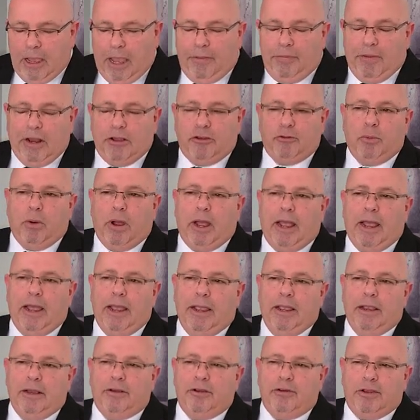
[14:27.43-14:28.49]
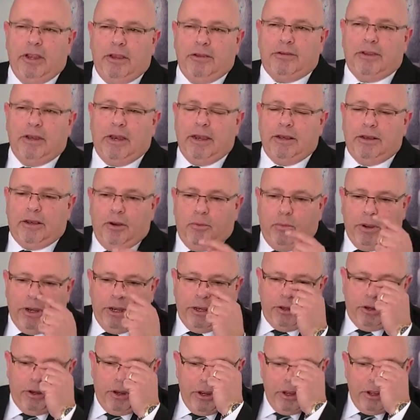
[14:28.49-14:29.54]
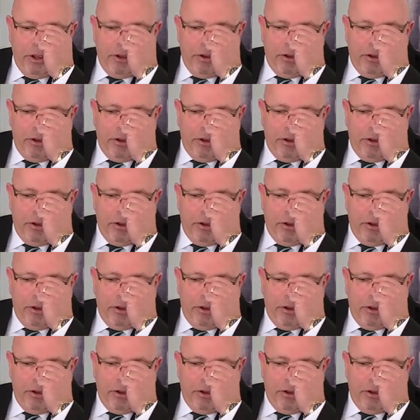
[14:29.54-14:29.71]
And that's why, just incidentally, when